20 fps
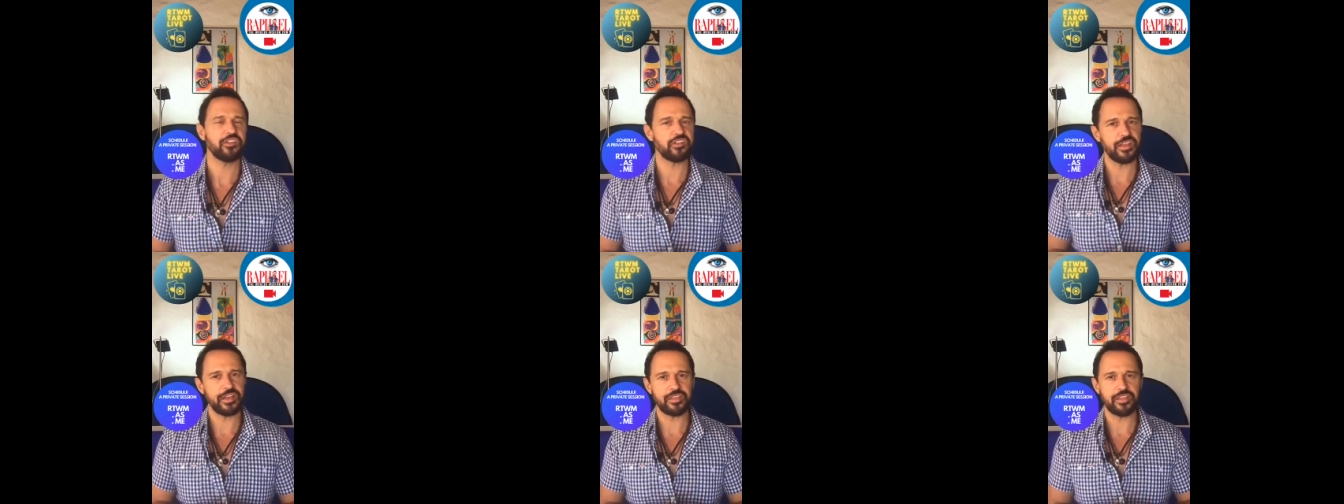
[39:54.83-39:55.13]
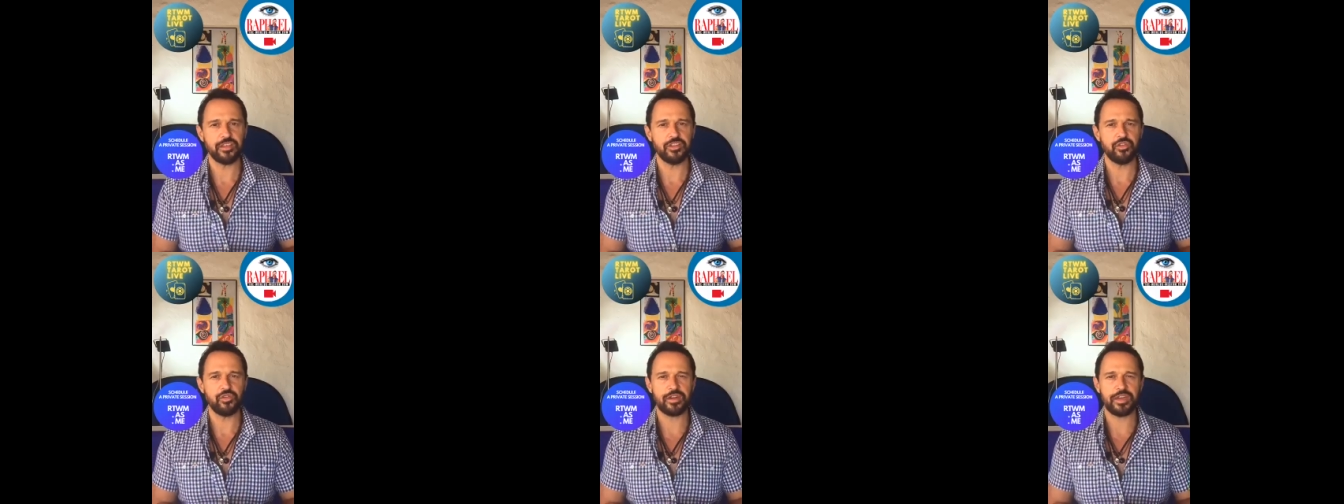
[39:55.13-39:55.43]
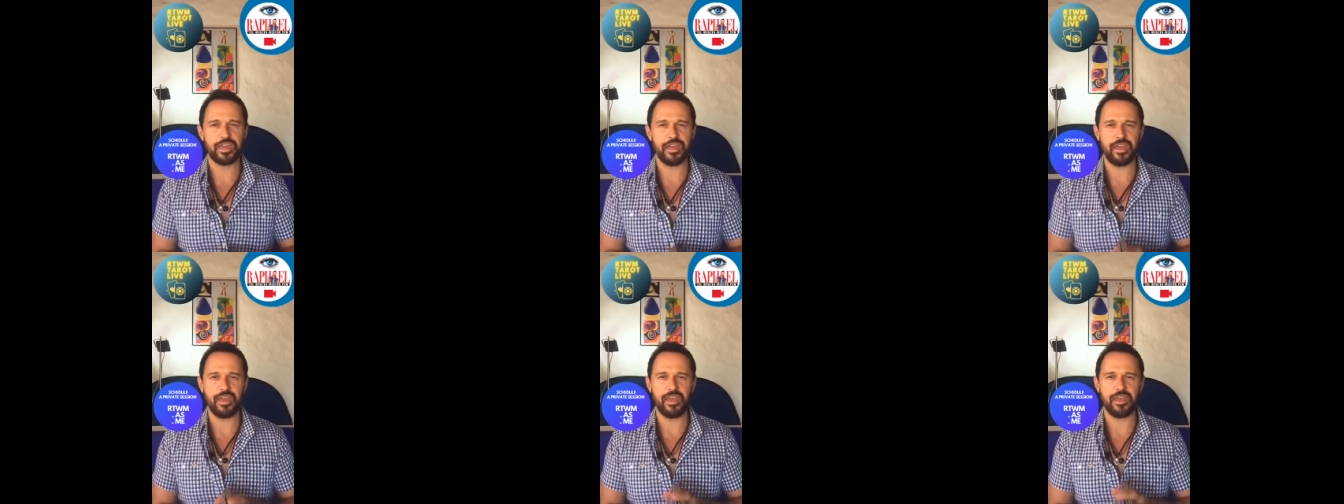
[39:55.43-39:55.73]
the UK,
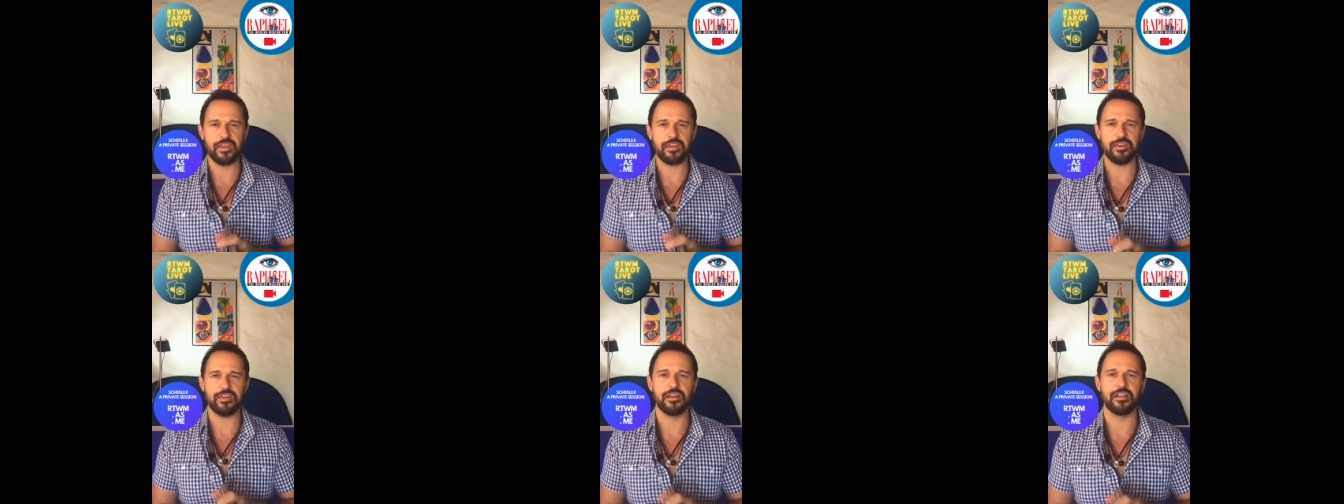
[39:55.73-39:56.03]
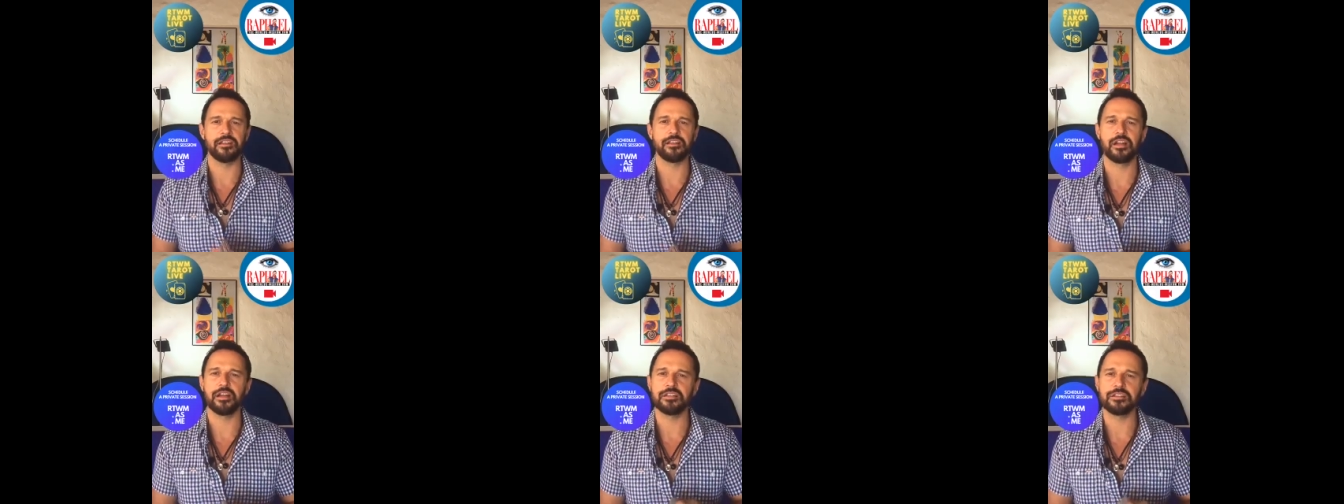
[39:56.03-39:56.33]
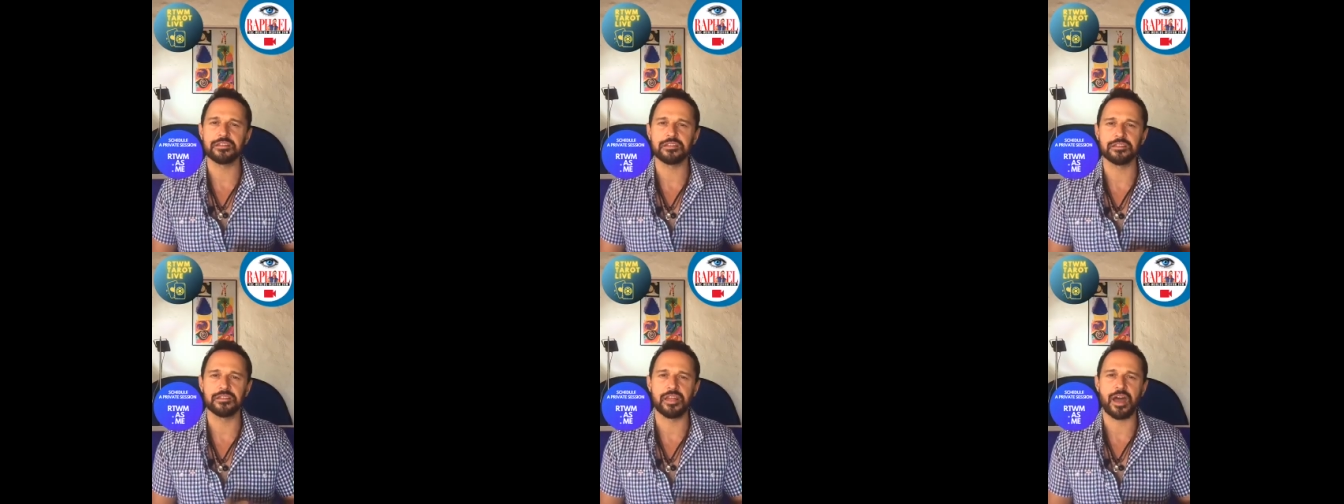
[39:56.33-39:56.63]

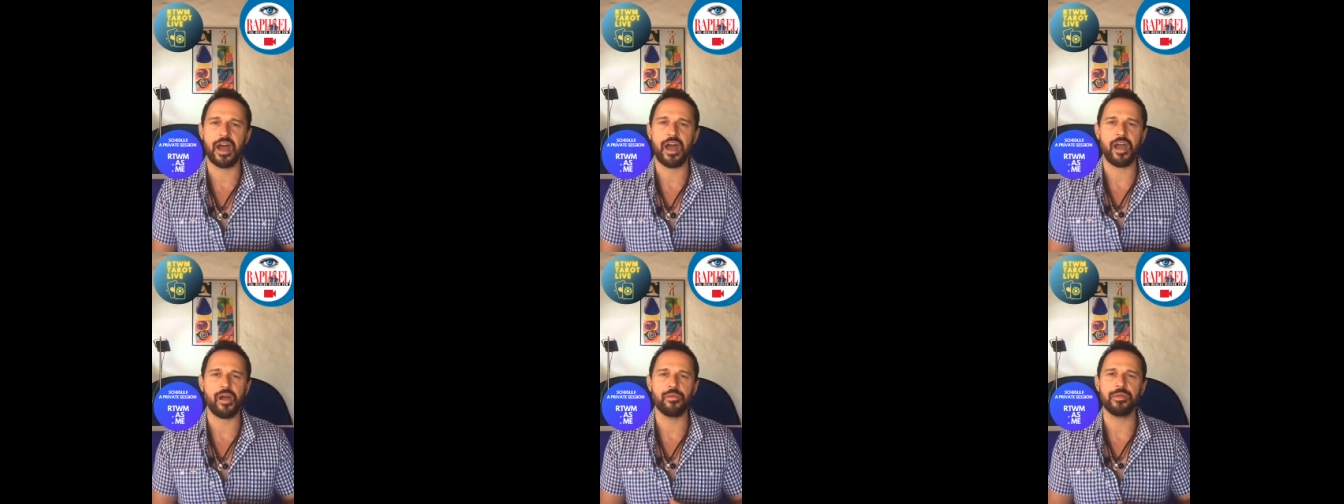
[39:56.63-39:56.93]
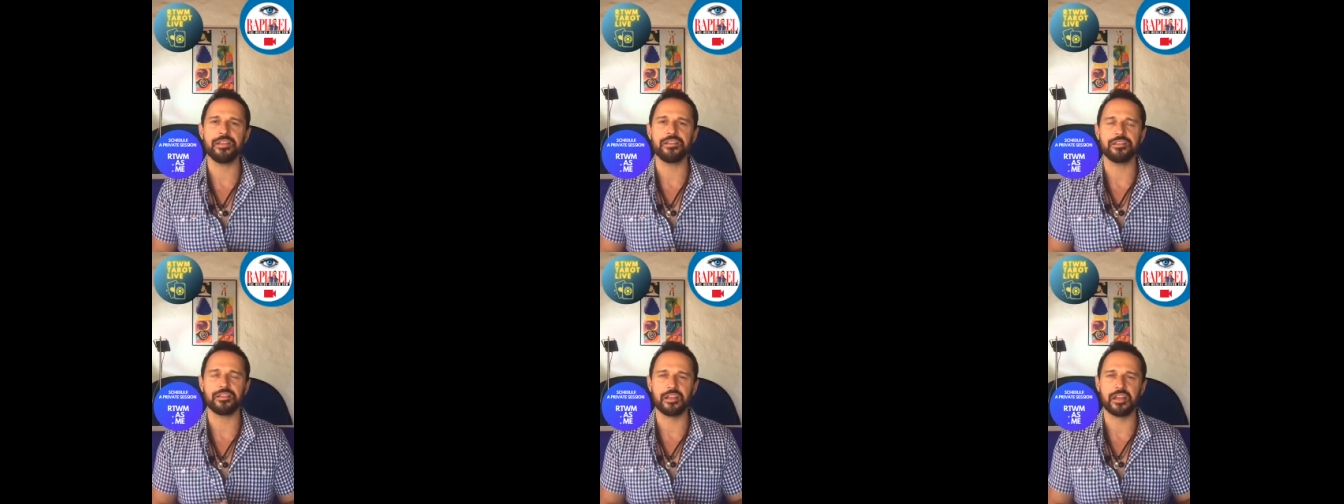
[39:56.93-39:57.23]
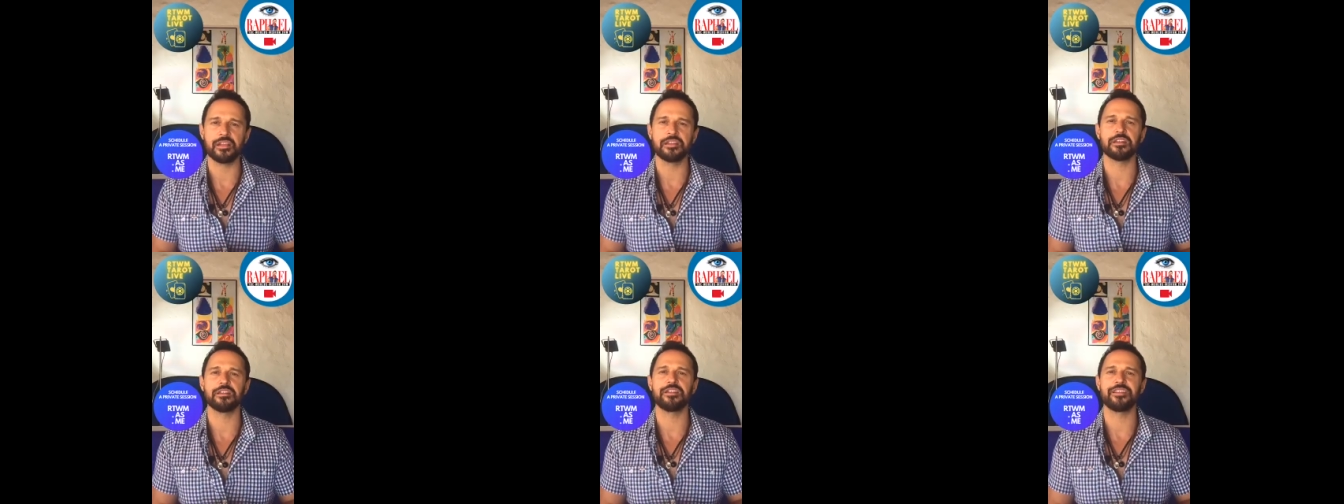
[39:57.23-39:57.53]
London. How is
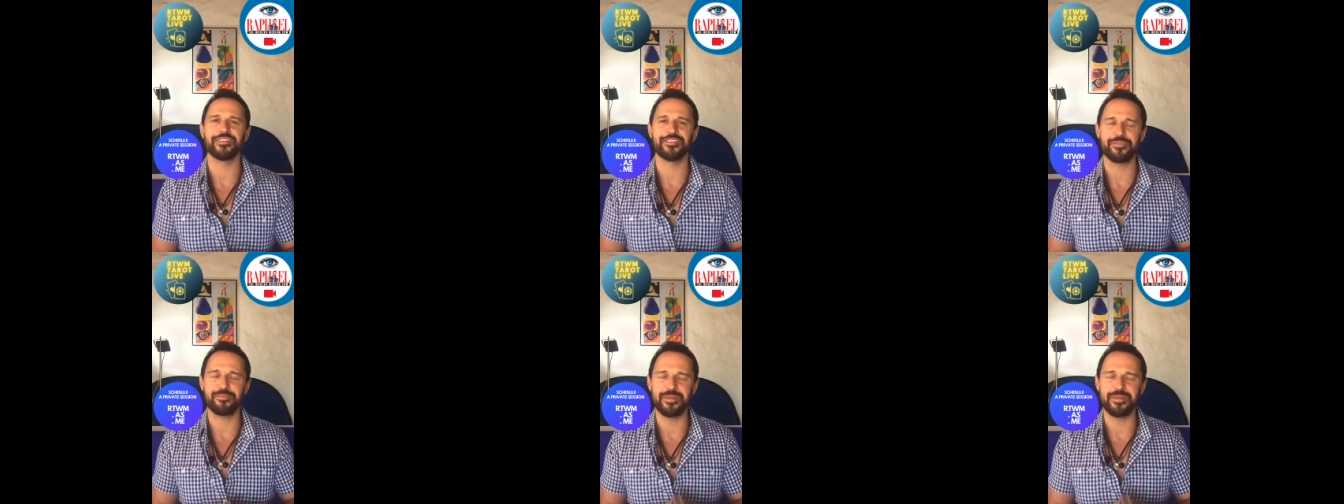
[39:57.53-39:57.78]
London going to